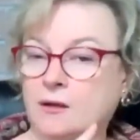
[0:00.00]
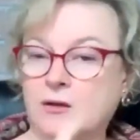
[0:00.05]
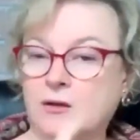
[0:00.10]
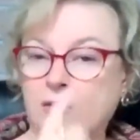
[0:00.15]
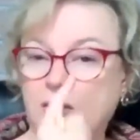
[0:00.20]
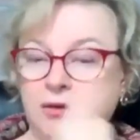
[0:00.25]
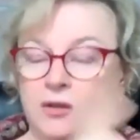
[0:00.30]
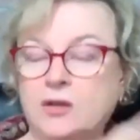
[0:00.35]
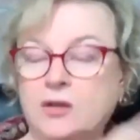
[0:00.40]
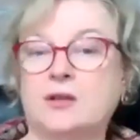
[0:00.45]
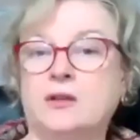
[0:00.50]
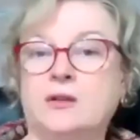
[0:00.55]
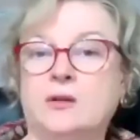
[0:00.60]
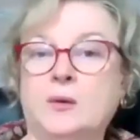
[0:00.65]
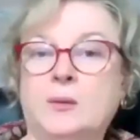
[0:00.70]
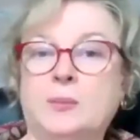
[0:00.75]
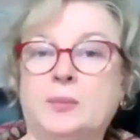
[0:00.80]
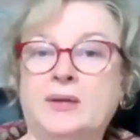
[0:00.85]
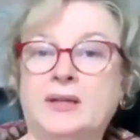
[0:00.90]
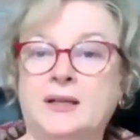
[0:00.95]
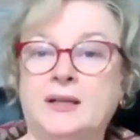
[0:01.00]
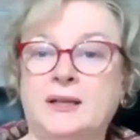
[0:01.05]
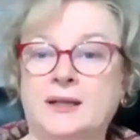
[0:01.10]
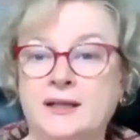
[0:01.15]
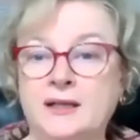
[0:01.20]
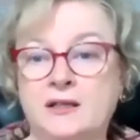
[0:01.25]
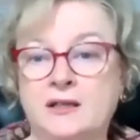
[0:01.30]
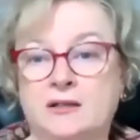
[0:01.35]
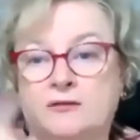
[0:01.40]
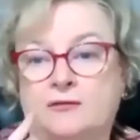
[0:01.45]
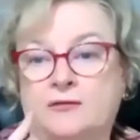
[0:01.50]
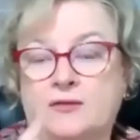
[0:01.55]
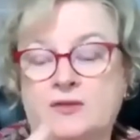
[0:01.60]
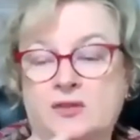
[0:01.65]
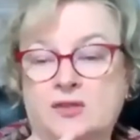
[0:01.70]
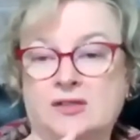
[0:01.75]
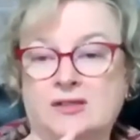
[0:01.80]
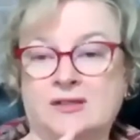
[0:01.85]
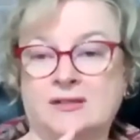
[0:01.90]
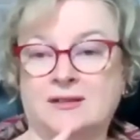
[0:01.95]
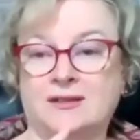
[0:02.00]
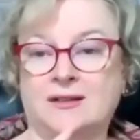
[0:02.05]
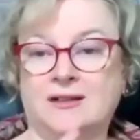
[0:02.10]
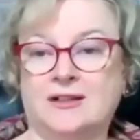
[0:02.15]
Look at your beliefs.